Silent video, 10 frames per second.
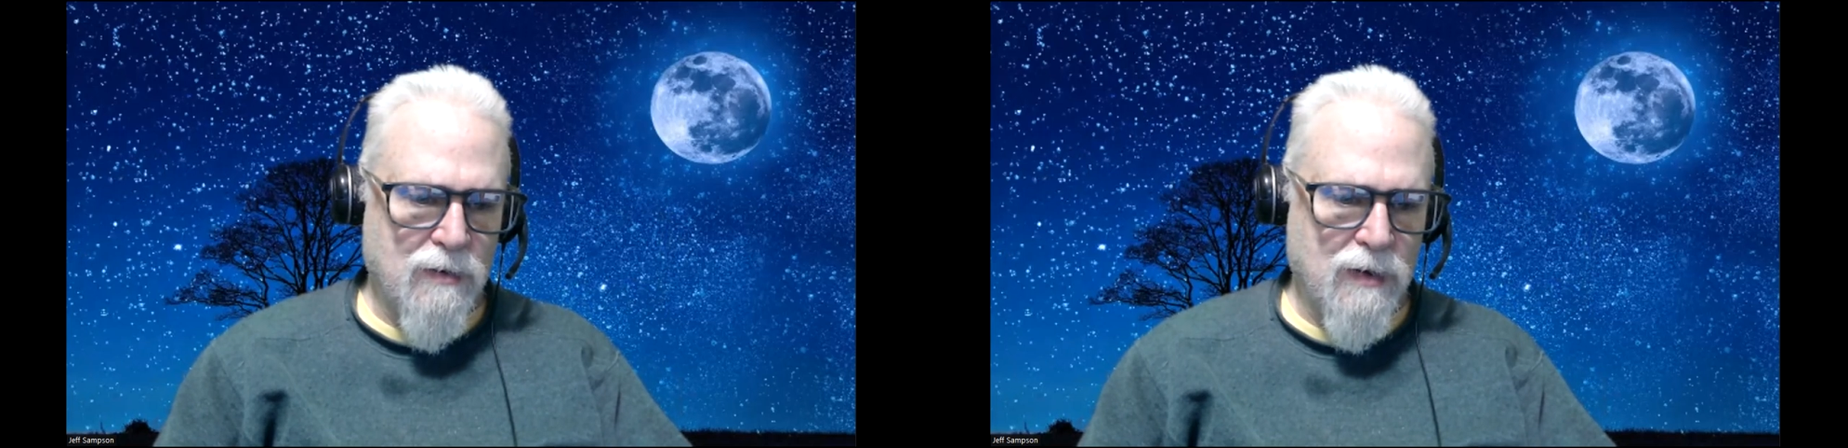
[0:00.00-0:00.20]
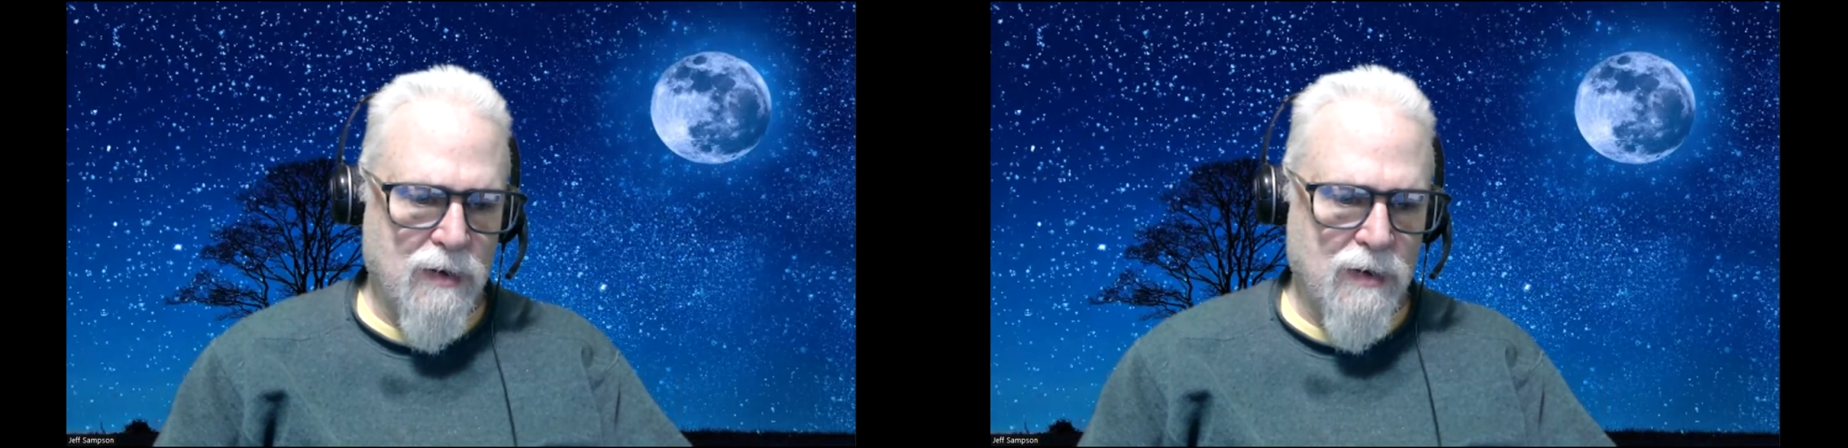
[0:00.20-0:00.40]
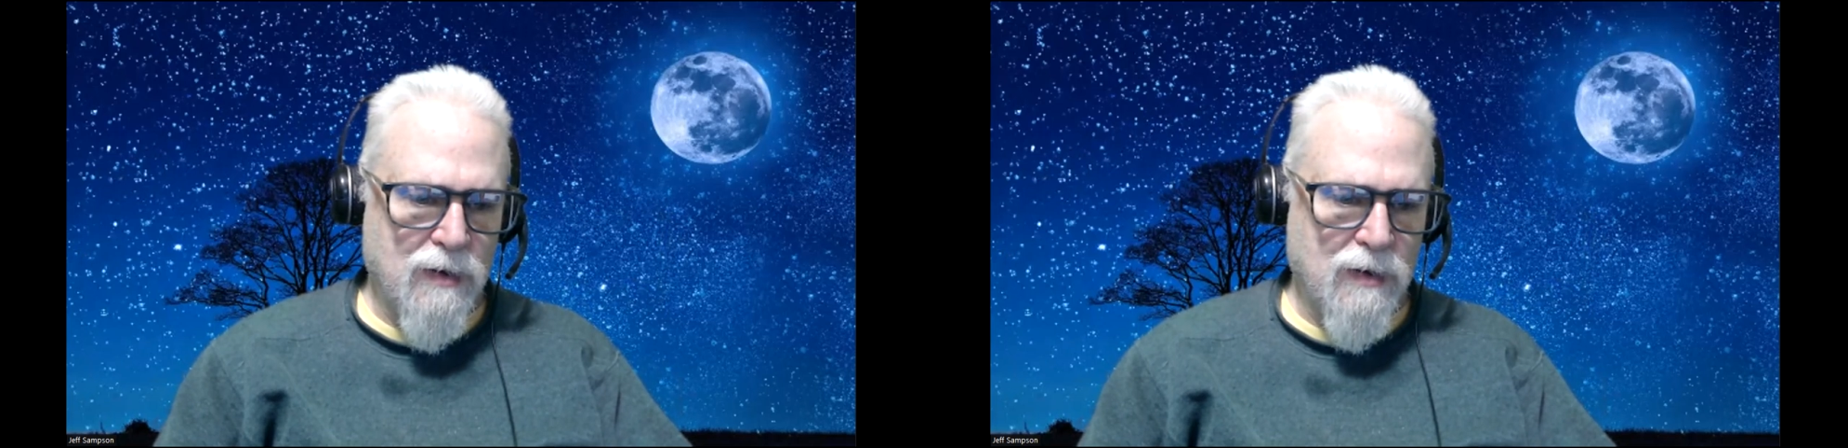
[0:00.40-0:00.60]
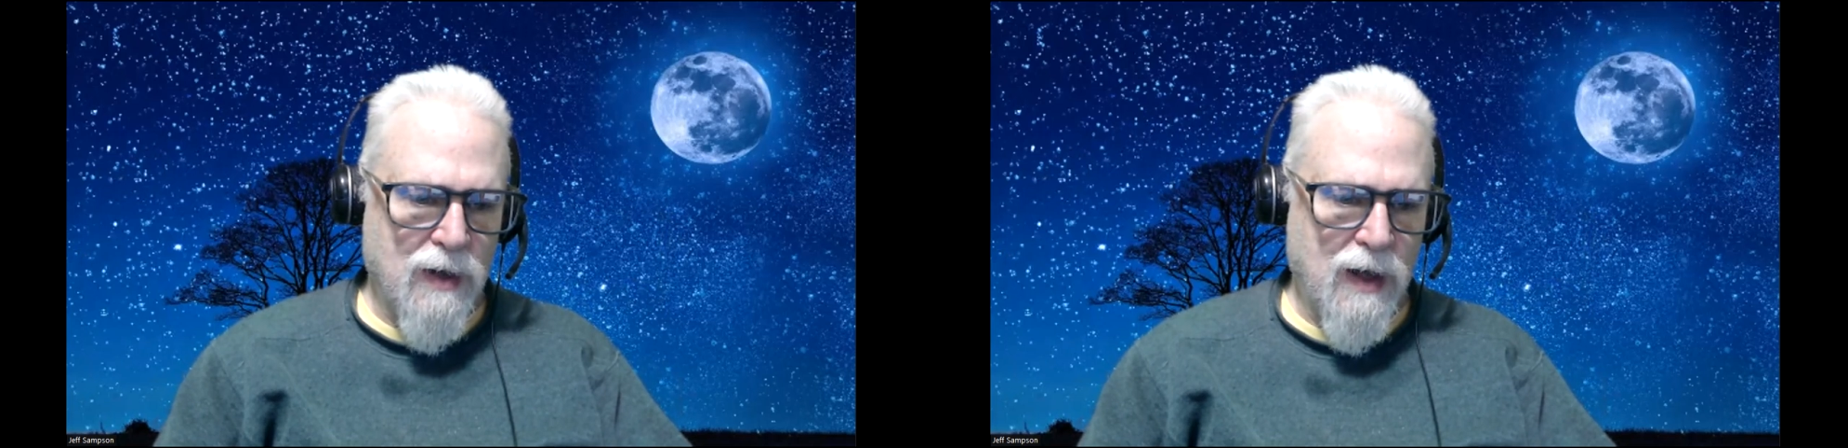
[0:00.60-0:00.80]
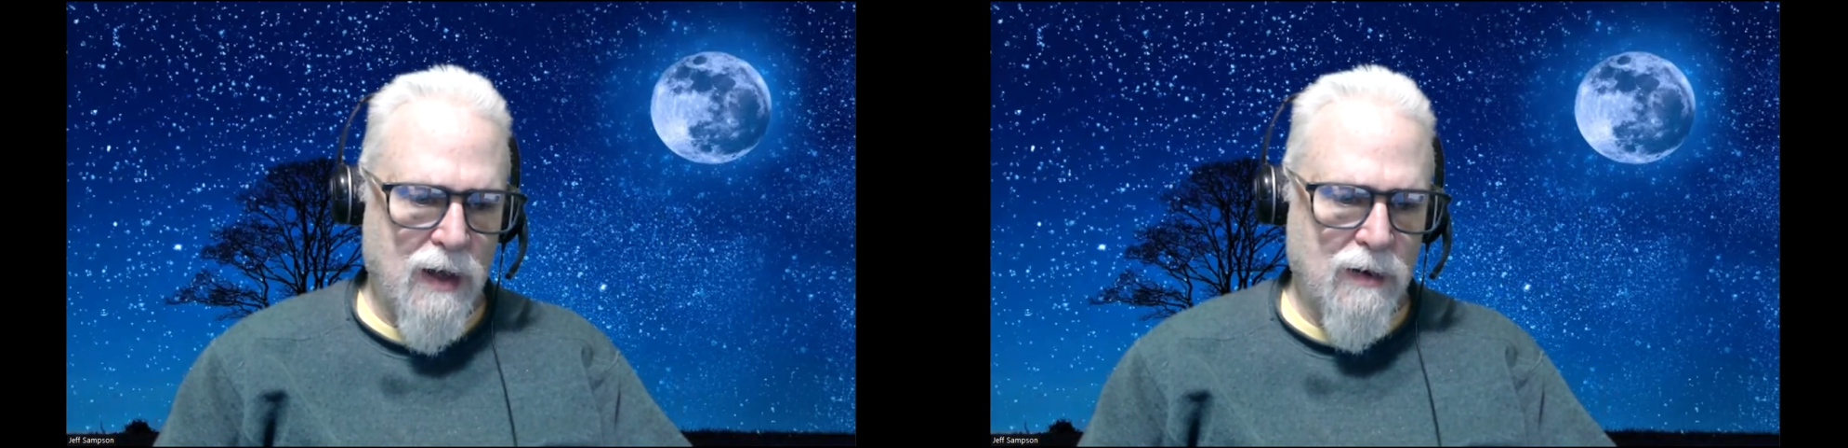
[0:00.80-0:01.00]
that.
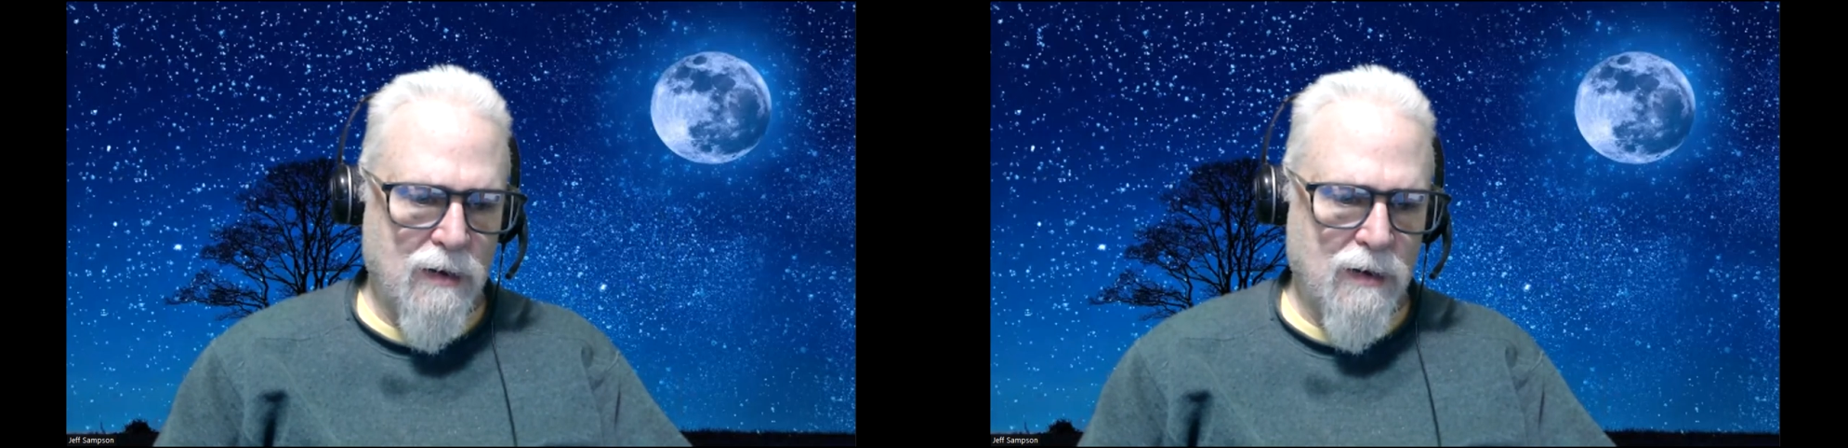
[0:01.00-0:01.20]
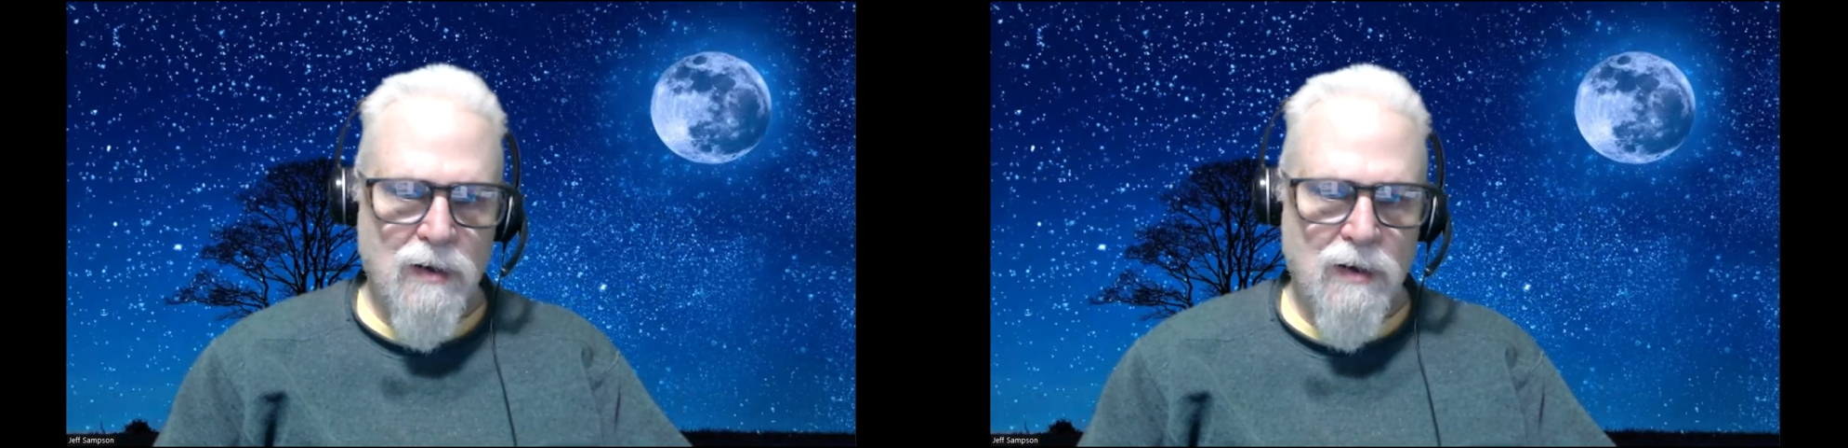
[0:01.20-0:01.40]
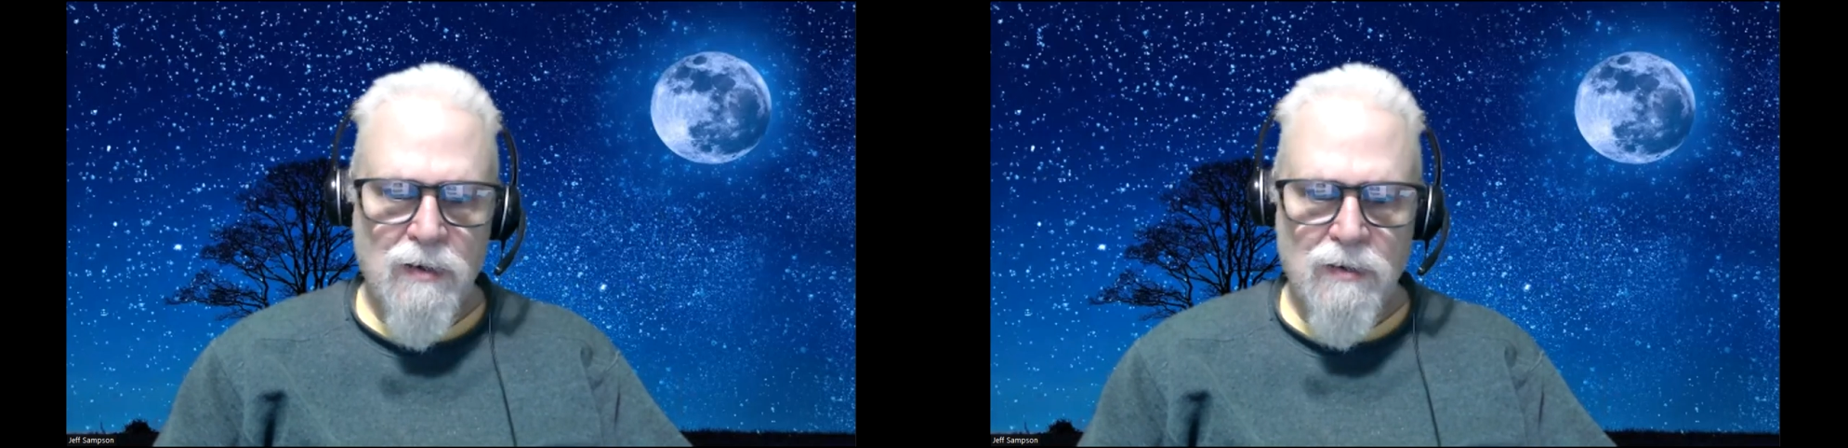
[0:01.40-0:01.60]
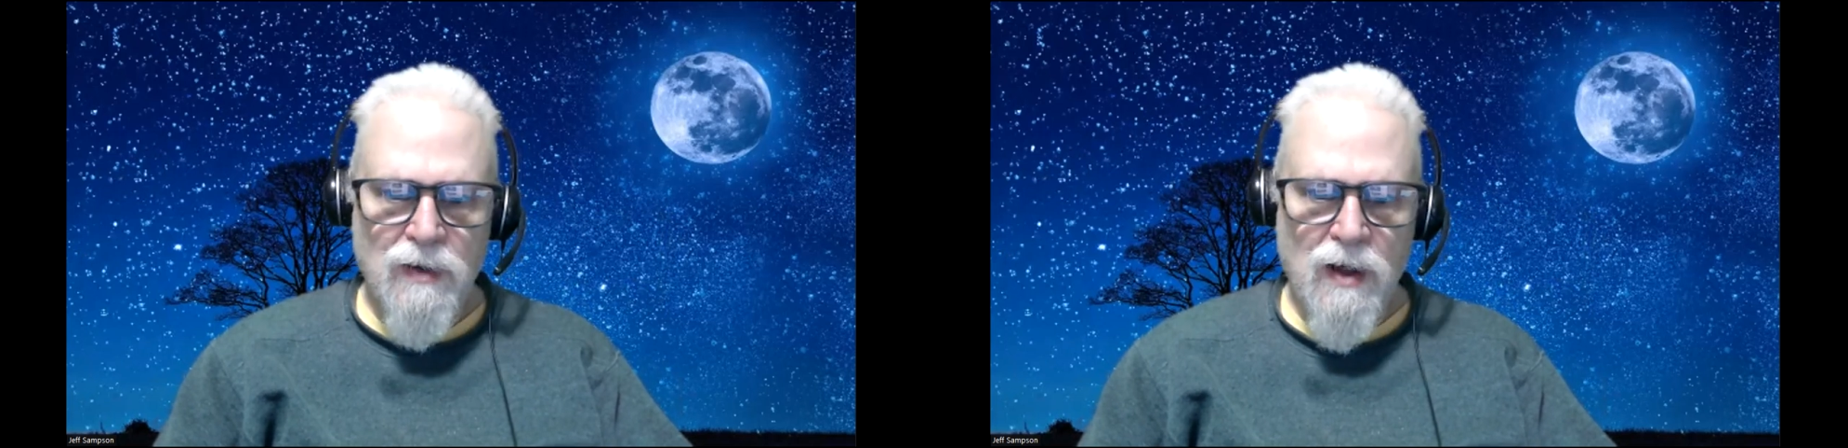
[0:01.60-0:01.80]
Turn it